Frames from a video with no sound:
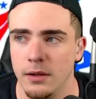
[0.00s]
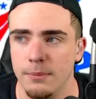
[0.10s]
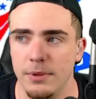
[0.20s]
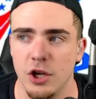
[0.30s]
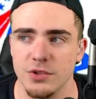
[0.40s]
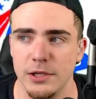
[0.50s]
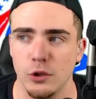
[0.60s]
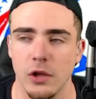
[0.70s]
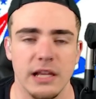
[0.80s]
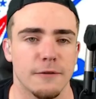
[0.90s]
Because when you
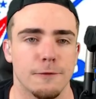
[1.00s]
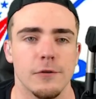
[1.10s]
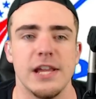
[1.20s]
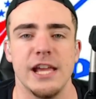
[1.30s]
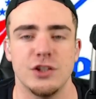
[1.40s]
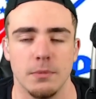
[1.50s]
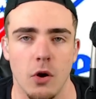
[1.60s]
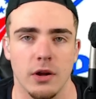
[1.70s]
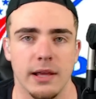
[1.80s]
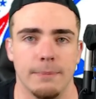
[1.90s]
look at the free agent
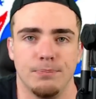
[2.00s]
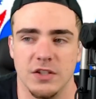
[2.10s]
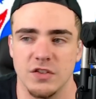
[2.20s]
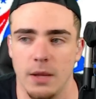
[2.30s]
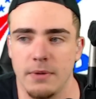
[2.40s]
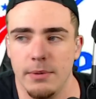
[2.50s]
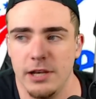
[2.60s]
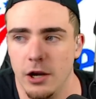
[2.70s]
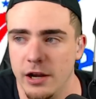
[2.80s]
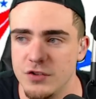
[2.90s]
market this upcoming
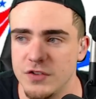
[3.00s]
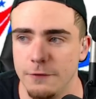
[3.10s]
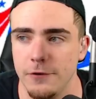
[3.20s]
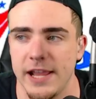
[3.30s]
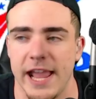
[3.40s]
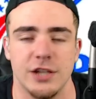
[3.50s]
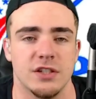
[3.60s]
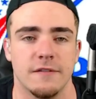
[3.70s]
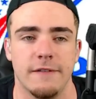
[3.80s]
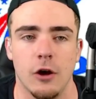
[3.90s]
year, here's the free
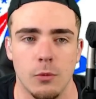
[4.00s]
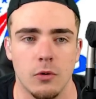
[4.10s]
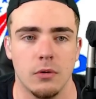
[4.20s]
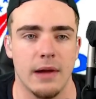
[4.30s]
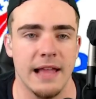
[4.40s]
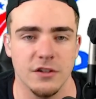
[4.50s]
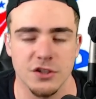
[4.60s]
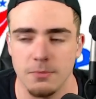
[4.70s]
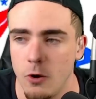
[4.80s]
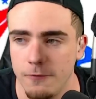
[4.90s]
agents available at the
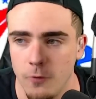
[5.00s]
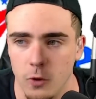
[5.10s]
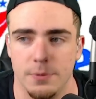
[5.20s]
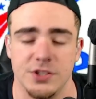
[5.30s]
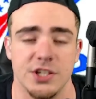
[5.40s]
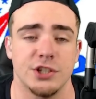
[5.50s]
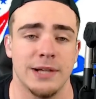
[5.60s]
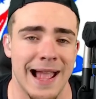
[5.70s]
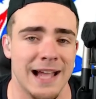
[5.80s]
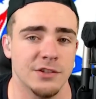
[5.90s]
small forward position
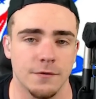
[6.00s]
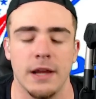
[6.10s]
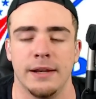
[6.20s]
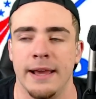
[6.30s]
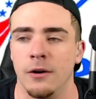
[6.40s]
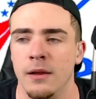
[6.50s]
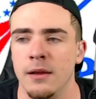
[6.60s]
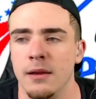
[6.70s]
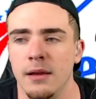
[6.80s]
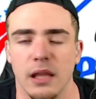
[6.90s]
as of right now.
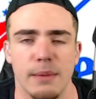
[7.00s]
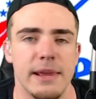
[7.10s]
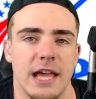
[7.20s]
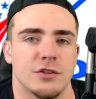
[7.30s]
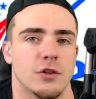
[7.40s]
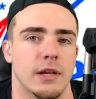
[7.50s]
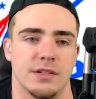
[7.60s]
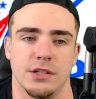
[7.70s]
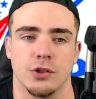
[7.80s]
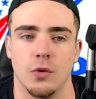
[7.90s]
Let me ask you
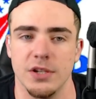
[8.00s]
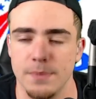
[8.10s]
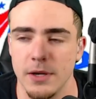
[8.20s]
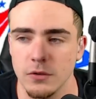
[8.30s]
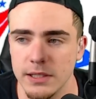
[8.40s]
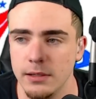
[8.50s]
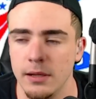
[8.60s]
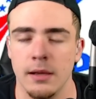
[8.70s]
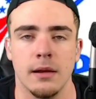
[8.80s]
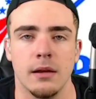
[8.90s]
this Is Khris Middleton
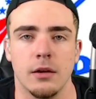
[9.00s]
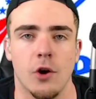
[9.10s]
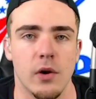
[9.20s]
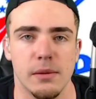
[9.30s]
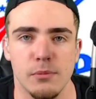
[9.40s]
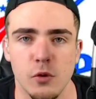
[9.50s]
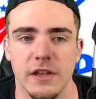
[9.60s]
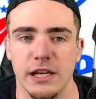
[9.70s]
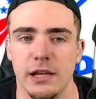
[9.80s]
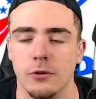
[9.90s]
going to move
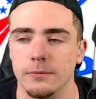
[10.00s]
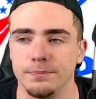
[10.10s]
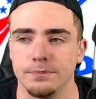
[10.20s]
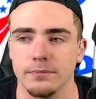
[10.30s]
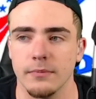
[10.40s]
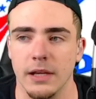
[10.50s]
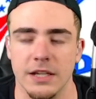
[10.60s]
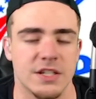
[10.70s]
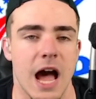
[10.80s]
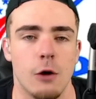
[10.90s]
the needle?
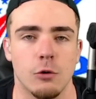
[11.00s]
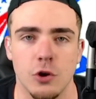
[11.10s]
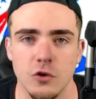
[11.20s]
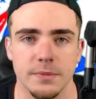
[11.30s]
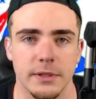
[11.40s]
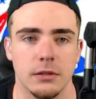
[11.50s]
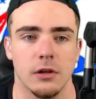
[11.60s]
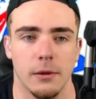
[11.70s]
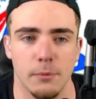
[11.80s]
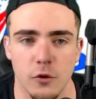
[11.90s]
Is Kyle Kuzma
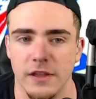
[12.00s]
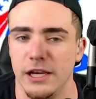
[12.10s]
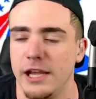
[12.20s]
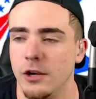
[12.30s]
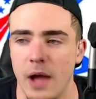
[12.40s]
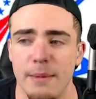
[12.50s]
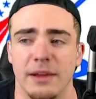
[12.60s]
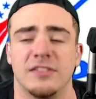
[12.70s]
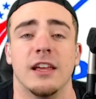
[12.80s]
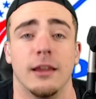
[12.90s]
going to move the needle? How
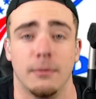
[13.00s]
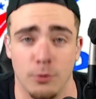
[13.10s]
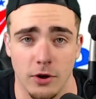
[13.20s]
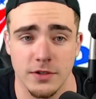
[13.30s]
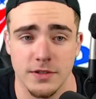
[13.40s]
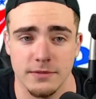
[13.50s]
about Dillon Brooks?